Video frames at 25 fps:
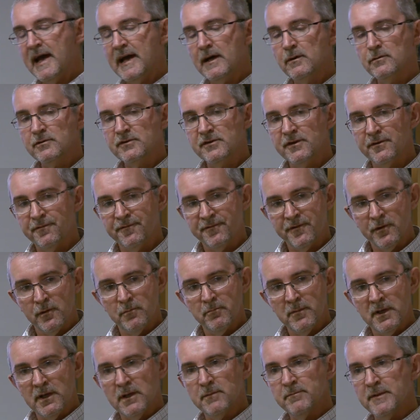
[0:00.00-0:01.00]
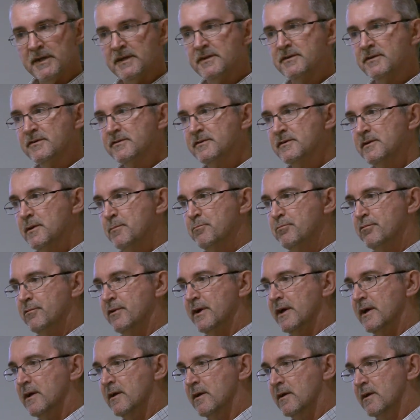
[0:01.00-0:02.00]
outer few millimeters of the
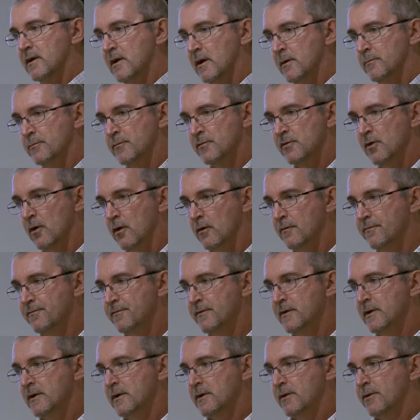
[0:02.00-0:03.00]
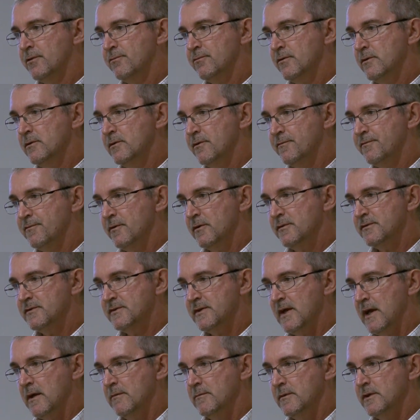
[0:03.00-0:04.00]
brick comes off through the frost
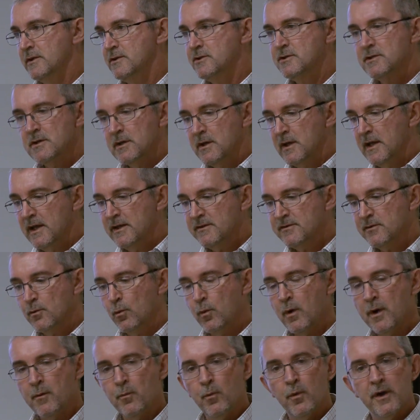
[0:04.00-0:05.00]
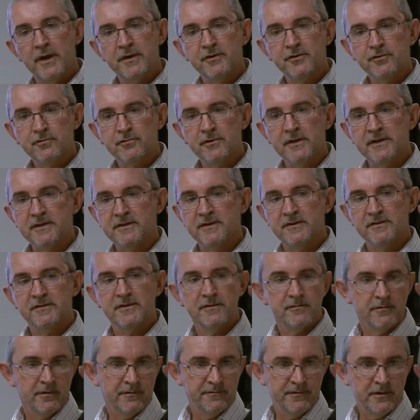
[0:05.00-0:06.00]
damage, it's a one-way street. It's
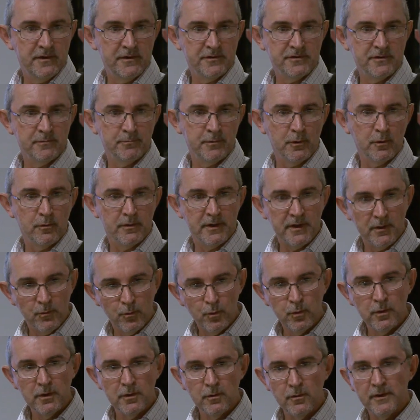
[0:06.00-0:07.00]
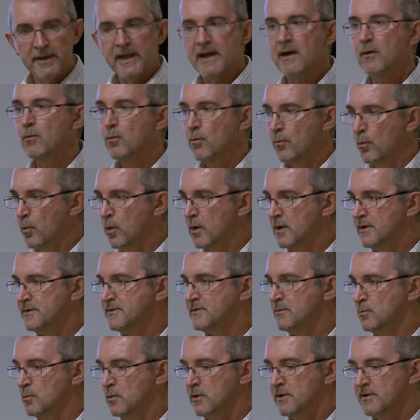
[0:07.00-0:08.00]
irreversible. It will get
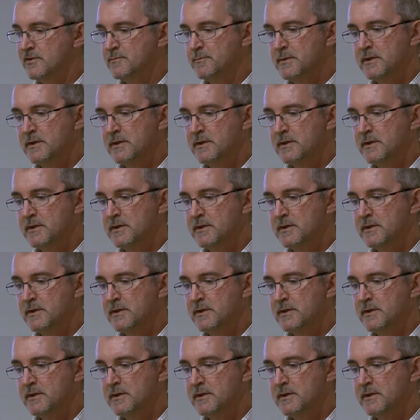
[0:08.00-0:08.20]
worse and worse